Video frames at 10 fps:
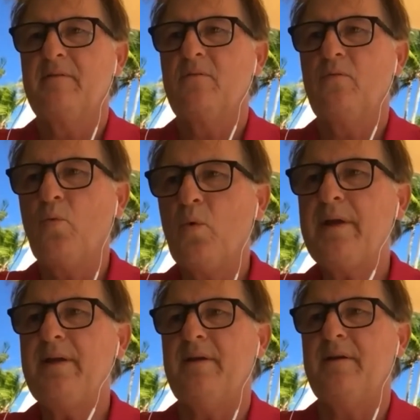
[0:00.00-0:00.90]

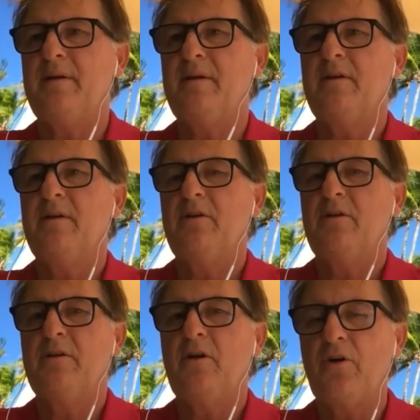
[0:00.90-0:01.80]
when
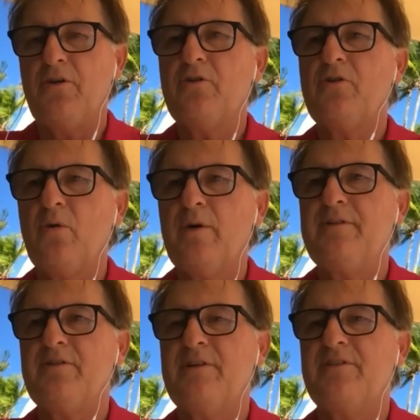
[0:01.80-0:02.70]
are you going
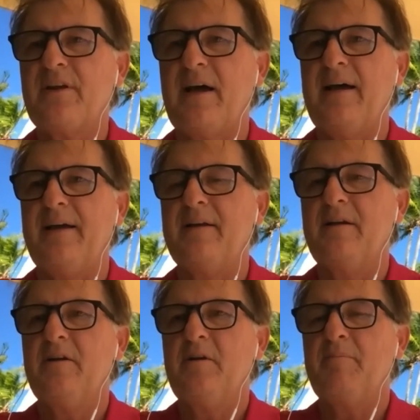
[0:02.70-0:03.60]
to decide?
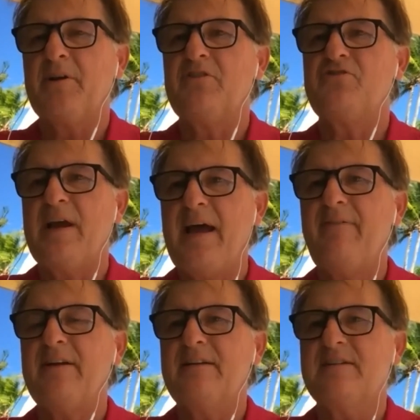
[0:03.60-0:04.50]
Because you
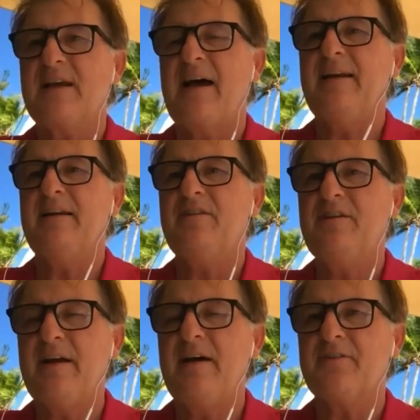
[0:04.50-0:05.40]
haven't decided
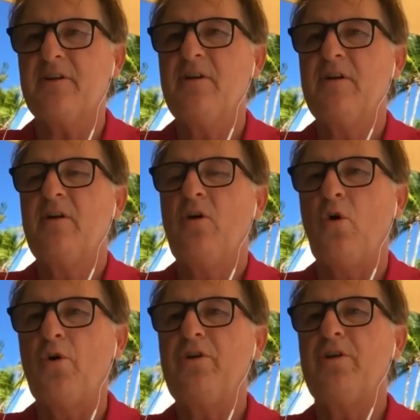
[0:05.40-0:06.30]
yet,
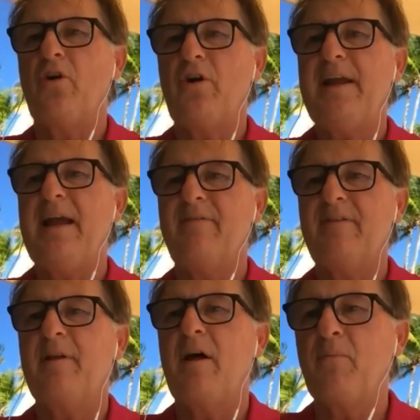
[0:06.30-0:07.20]
or you'd already have a
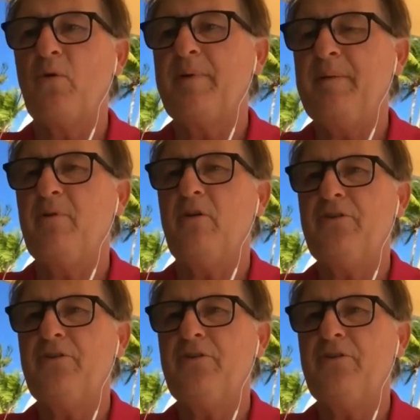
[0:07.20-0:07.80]
lot more people on